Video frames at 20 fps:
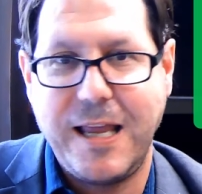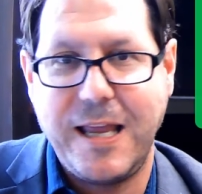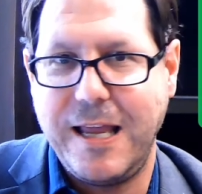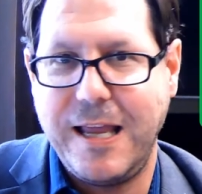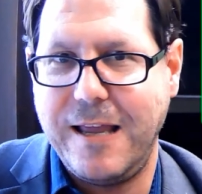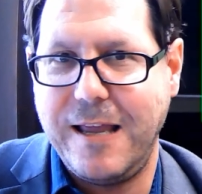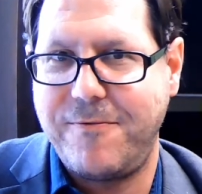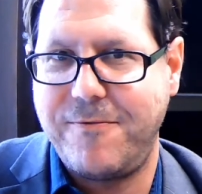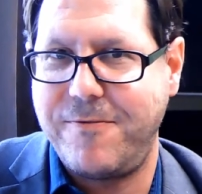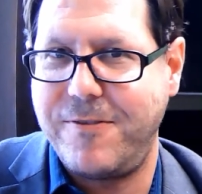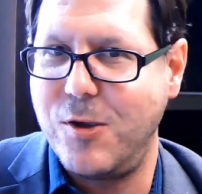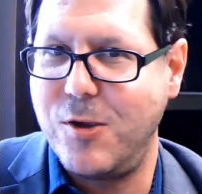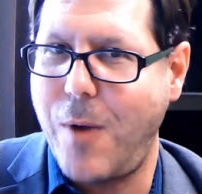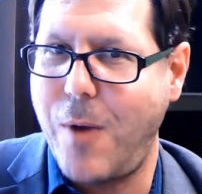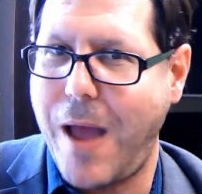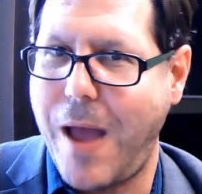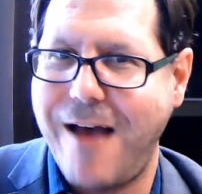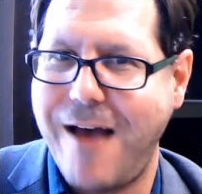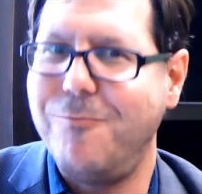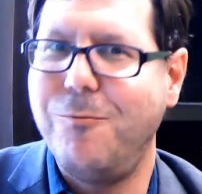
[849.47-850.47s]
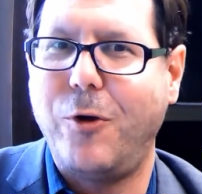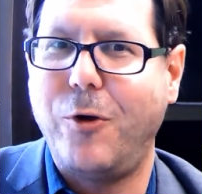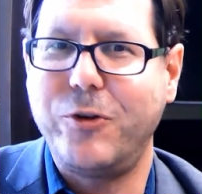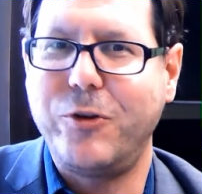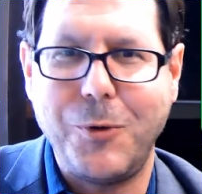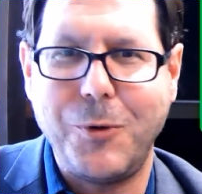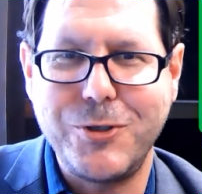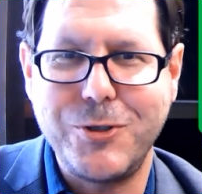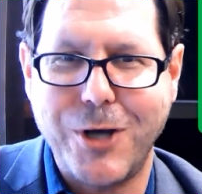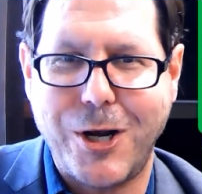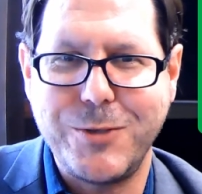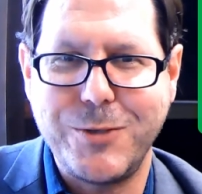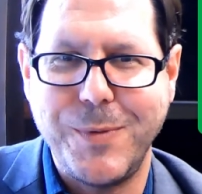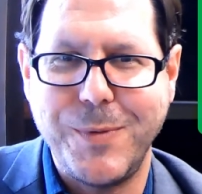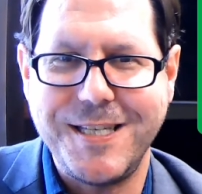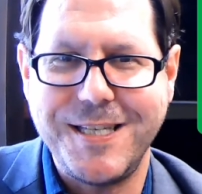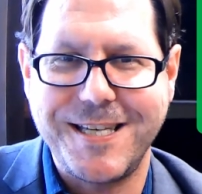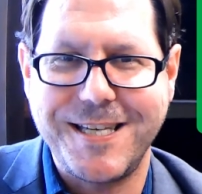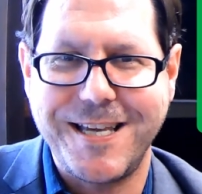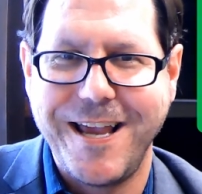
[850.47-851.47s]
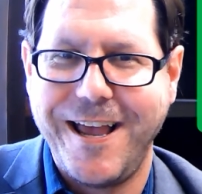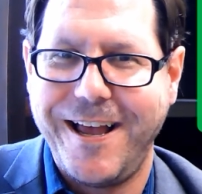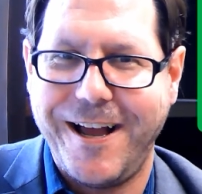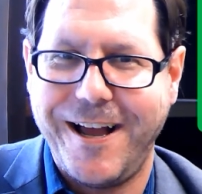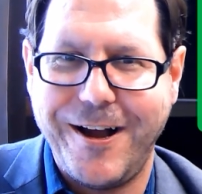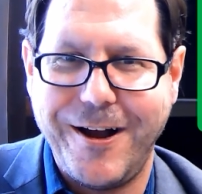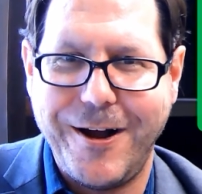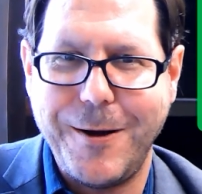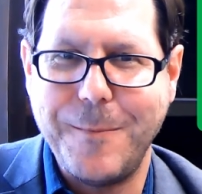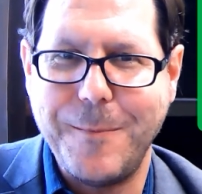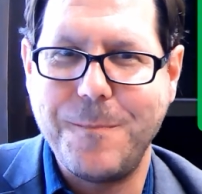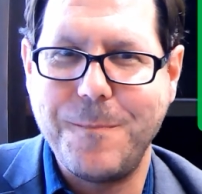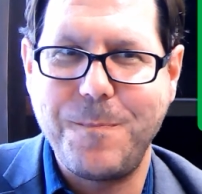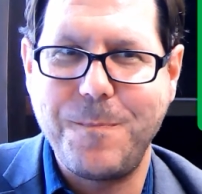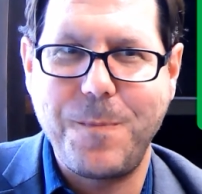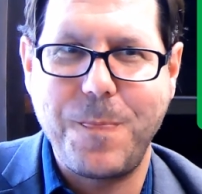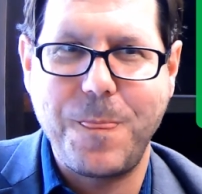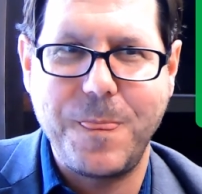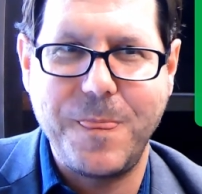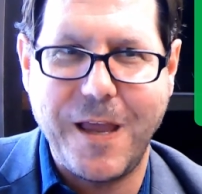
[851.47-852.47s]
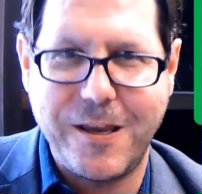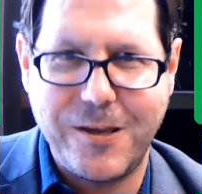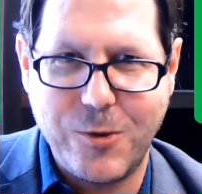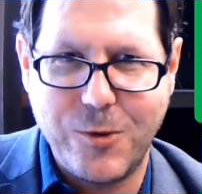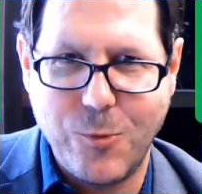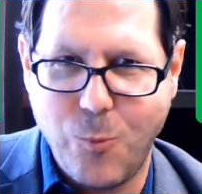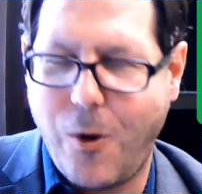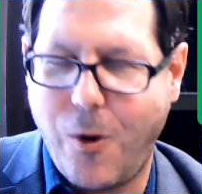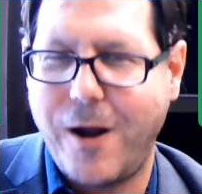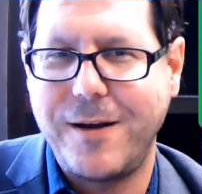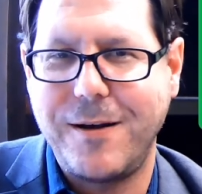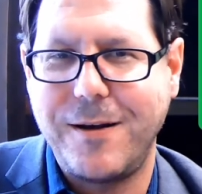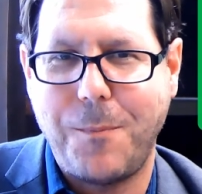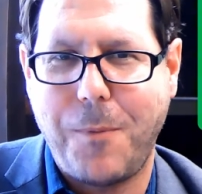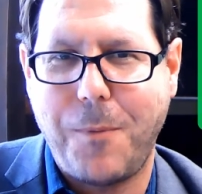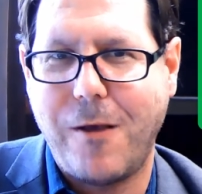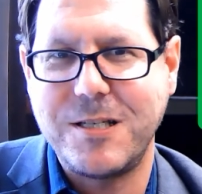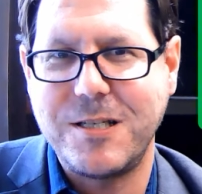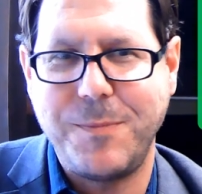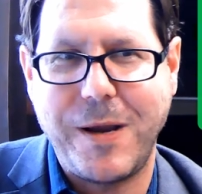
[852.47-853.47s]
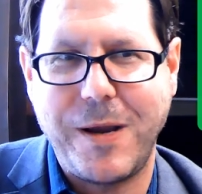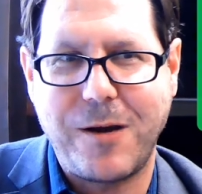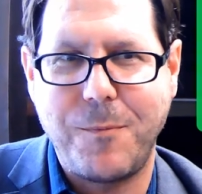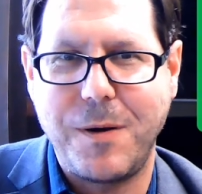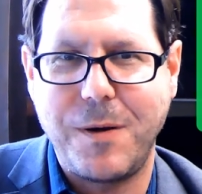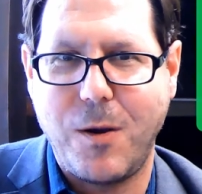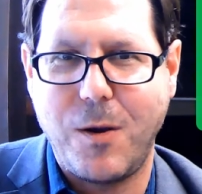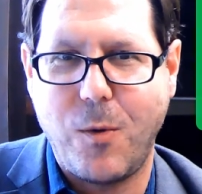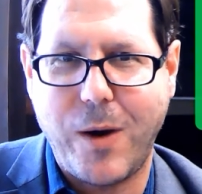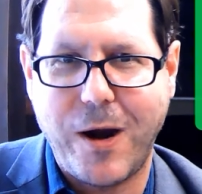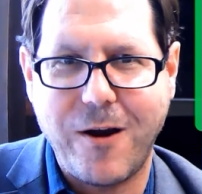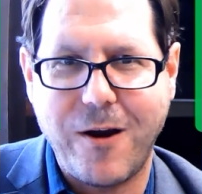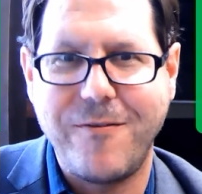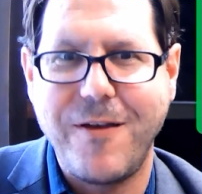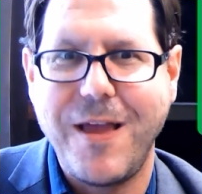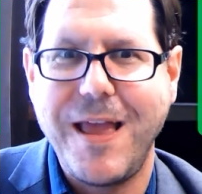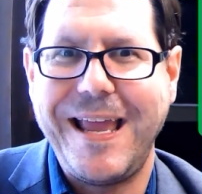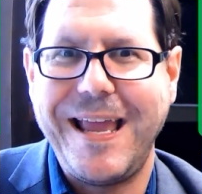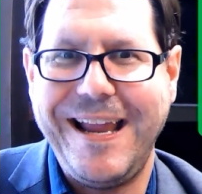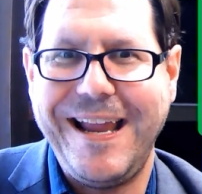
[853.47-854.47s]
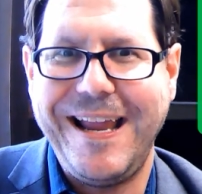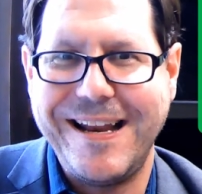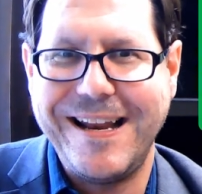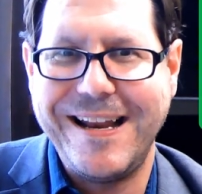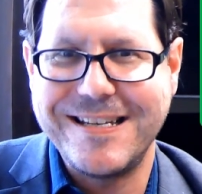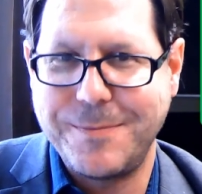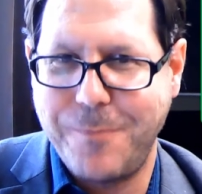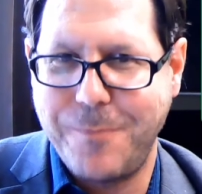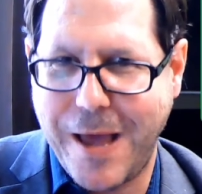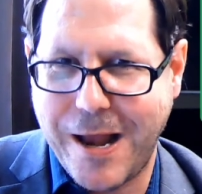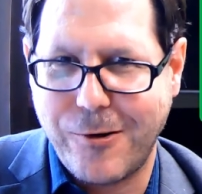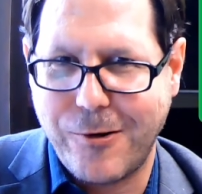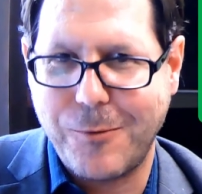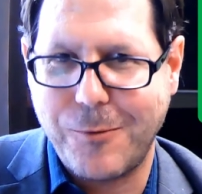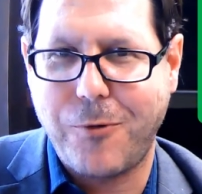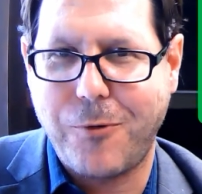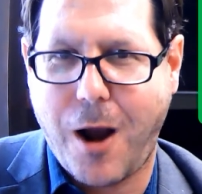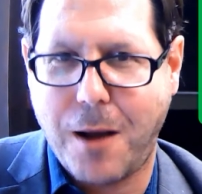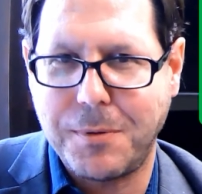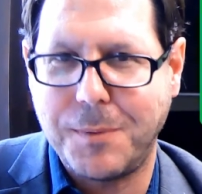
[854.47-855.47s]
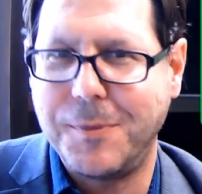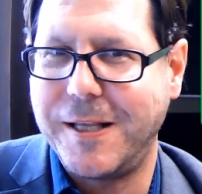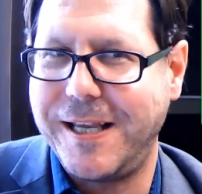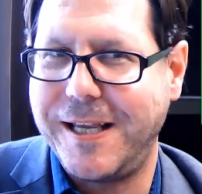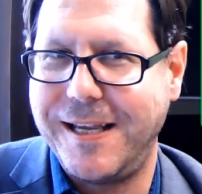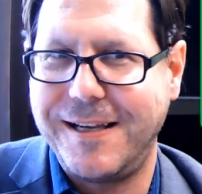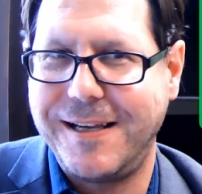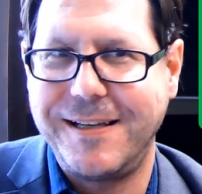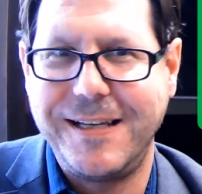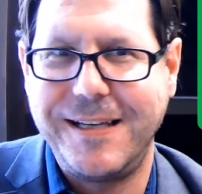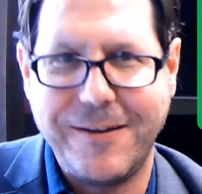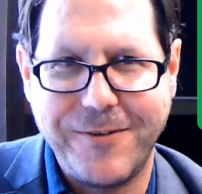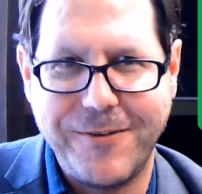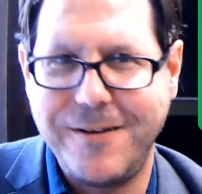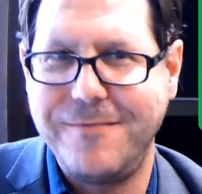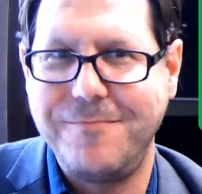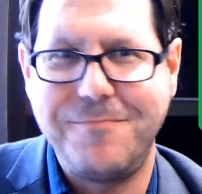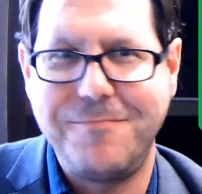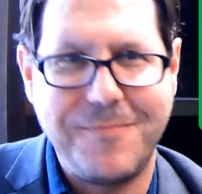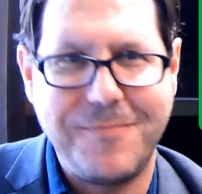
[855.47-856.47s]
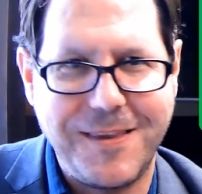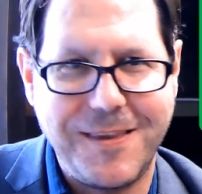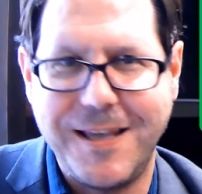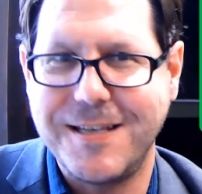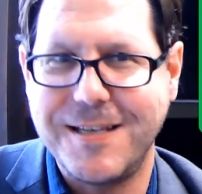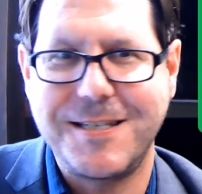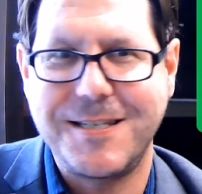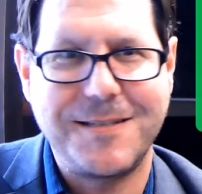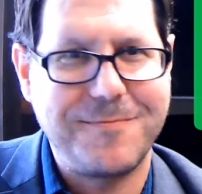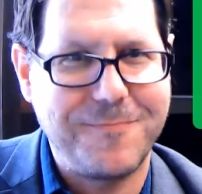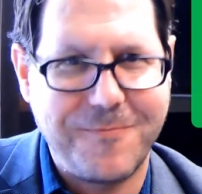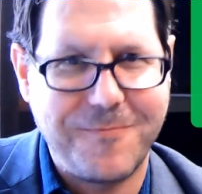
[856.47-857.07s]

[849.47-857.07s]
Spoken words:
If you have multiple judgments that you want a policymaker to be aware of, it is better, probably given this